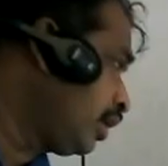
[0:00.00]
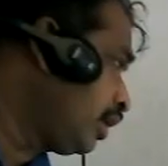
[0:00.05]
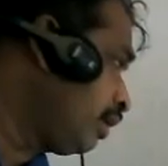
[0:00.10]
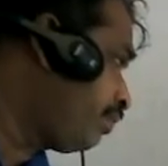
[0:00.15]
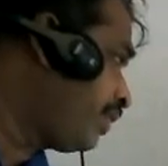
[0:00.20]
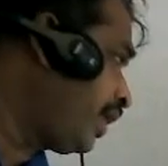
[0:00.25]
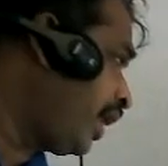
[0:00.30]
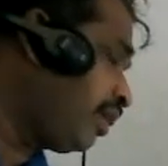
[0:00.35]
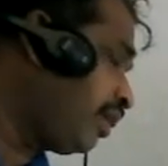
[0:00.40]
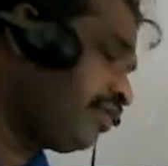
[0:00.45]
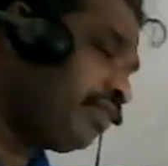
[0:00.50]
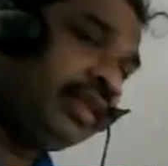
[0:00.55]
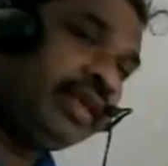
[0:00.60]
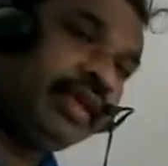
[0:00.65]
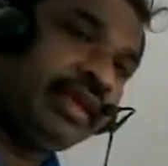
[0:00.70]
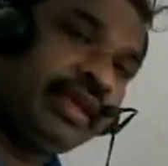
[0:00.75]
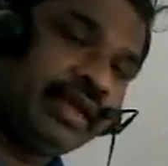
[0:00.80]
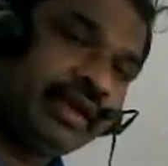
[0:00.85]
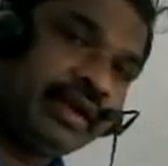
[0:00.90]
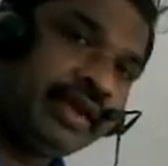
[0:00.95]
If there is
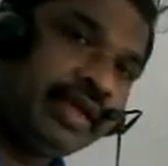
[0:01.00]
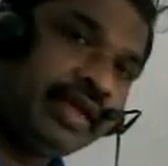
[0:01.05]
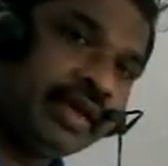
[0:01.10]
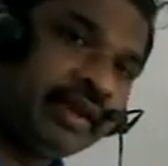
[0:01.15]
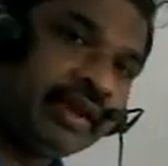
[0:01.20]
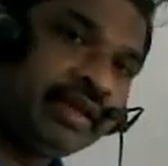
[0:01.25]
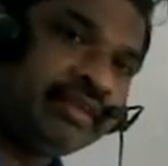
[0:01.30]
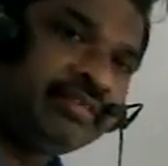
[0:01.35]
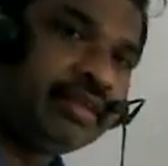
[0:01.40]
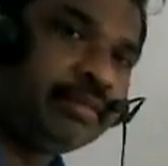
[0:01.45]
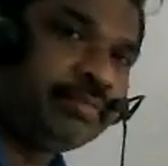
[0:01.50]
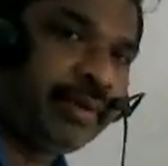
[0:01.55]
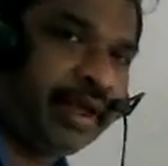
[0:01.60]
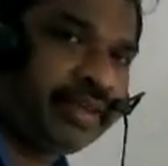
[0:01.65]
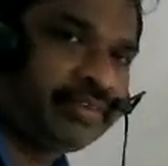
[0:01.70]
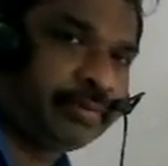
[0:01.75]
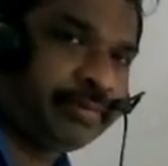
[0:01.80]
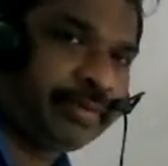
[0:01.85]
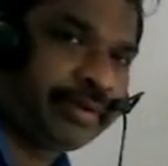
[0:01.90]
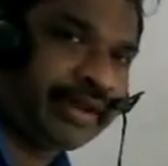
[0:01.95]
any decrease in
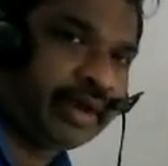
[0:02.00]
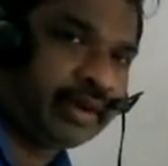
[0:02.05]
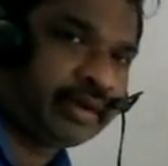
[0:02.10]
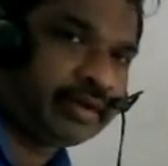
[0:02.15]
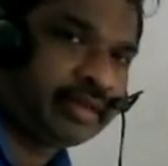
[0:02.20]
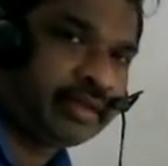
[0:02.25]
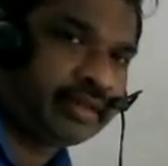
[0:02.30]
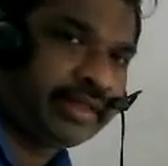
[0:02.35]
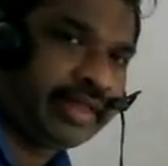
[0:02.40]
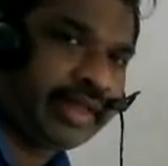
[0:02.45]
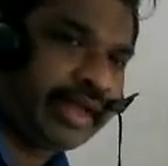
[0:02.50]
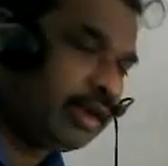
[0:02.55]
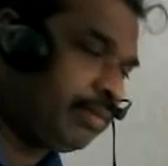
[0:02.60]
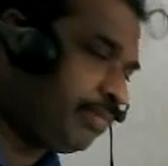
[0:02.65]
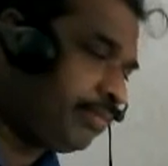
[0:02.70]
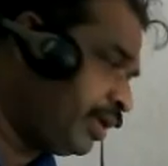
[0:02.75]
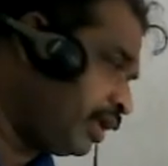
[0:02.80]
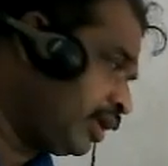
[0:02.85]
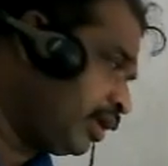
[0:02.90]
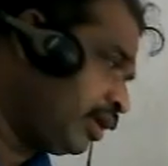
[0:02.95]
price of the product, there
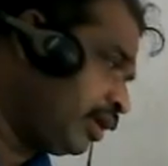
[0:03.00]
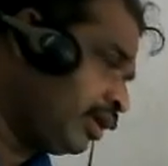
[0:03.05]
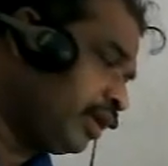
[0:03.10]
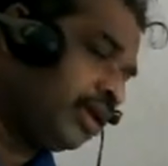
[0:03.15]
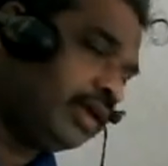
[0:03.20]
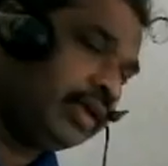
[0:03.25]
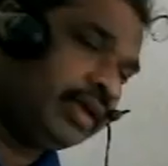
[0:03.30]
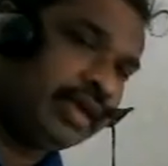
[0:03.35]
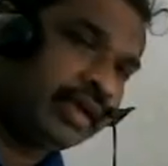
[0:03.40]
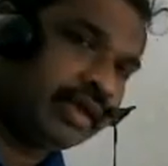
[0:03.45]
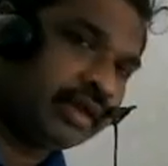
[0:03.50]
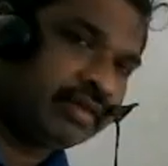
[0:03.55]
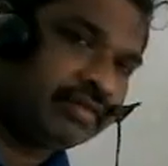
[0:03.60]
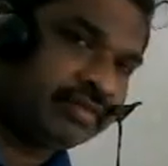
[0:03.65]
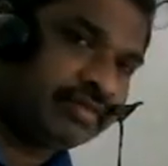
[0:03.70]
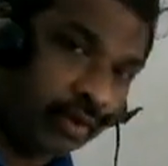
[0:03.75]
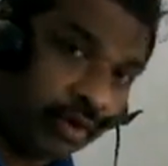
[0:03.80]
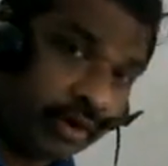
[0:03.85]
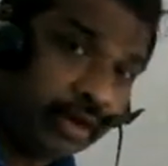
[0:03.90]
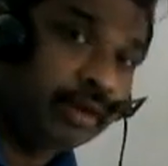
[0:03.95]
will be
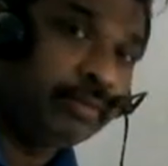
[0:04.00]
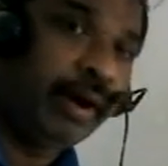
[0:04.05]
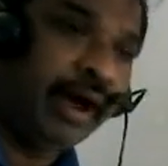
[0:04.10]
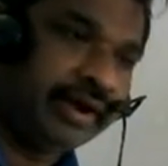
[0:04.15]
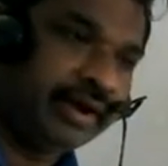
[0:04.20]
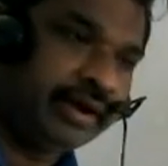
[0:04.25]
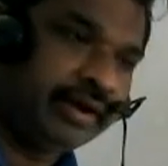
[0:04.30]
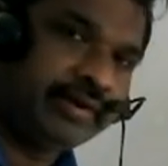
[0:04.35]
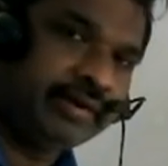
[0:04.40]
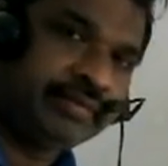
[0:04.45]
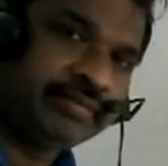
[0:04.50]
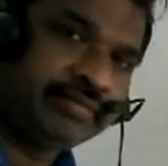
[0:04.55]
increase in quantity demand.